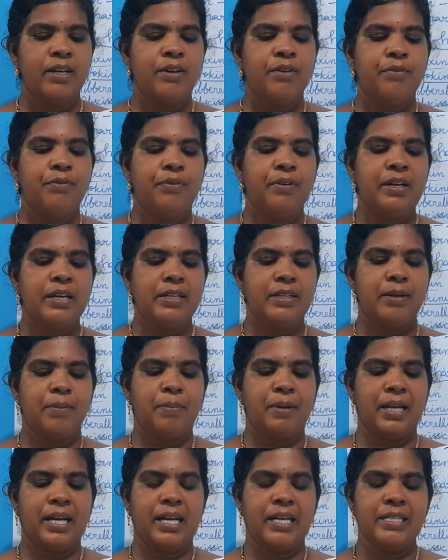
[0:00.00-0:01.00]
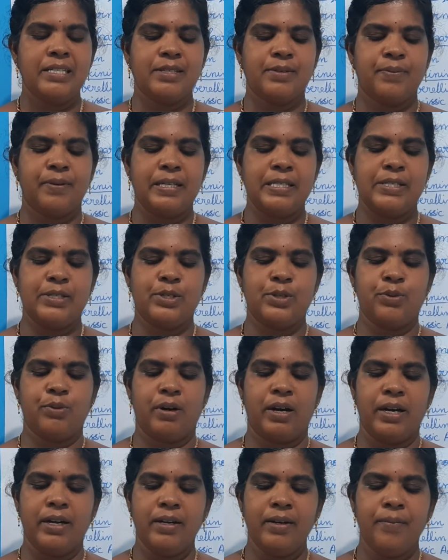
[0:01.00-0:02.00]
Fill in the blanks. First
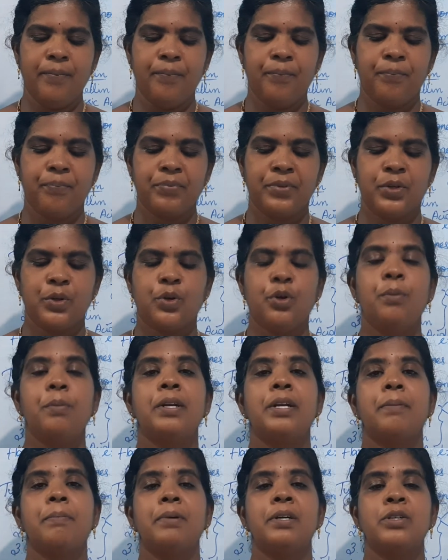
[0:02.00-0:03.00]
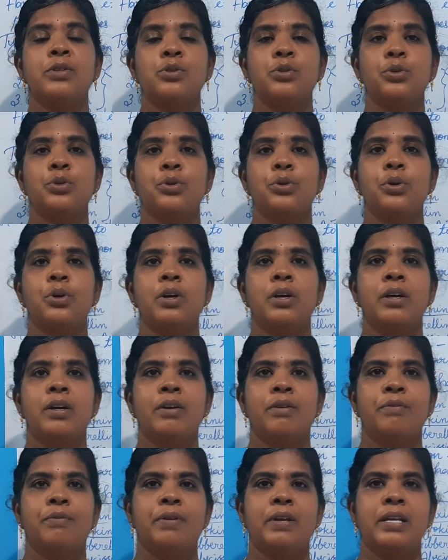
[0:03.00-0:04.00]
one, Roman number 2,
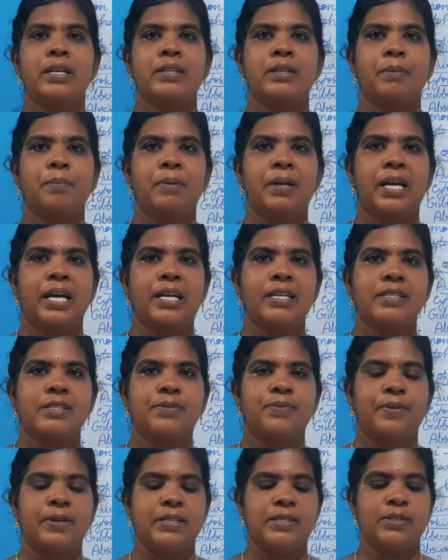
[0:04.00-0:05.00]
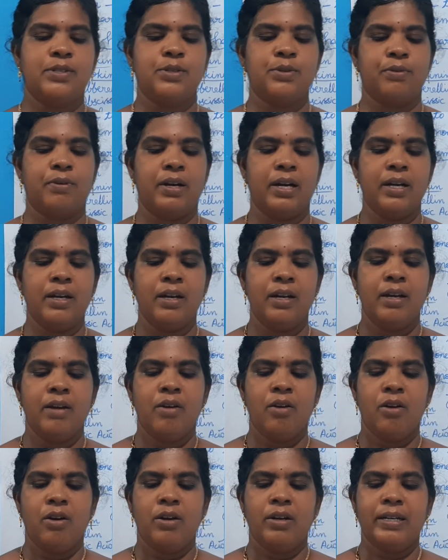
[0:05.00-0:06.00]
fill in the blanks. First one,
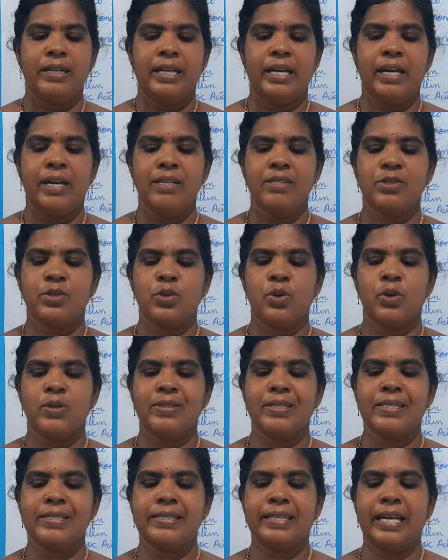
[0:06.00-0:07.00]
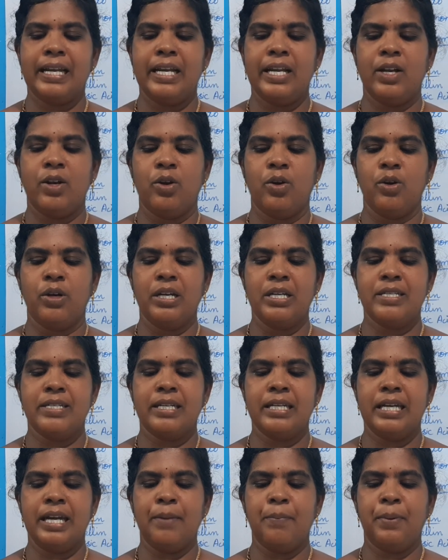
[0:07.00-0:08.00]
dash causes cell
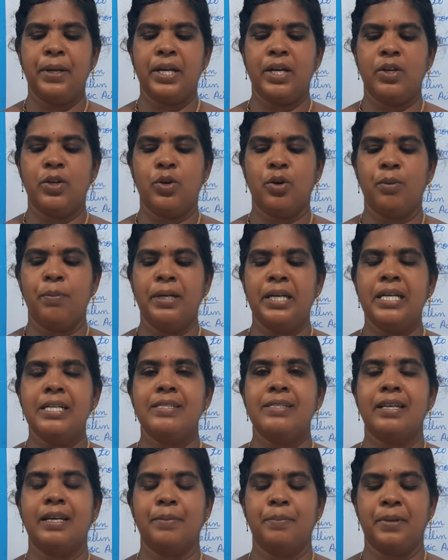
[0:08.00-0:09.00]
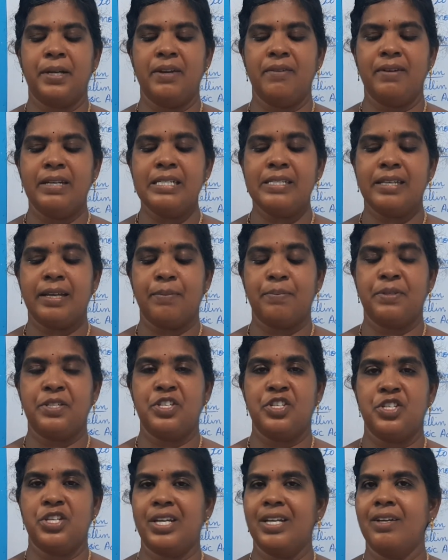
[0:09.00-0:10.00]
elongation, apical dominance and prevents
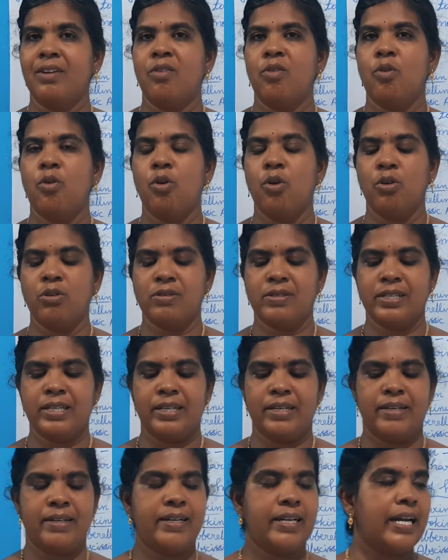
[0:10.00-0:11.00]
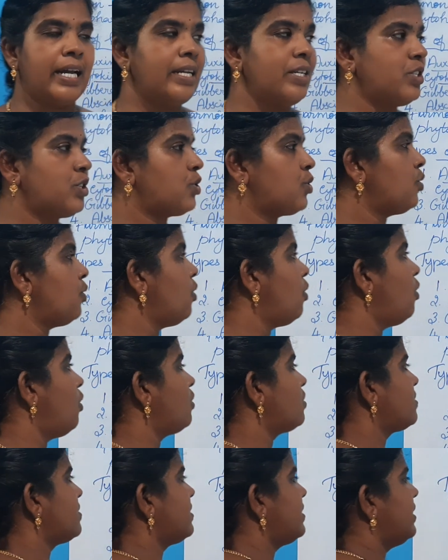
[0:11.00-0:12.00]
subcision. Auxin, right?
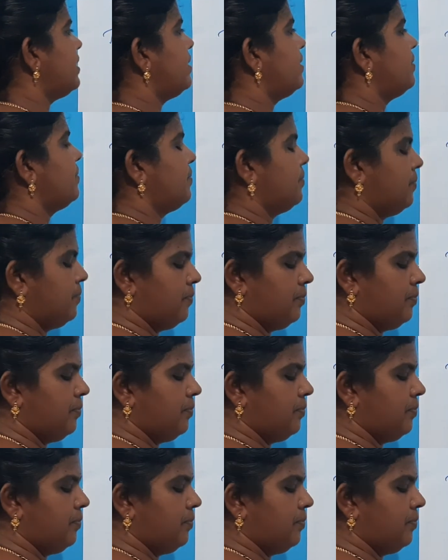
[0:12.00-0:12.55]
Auxin.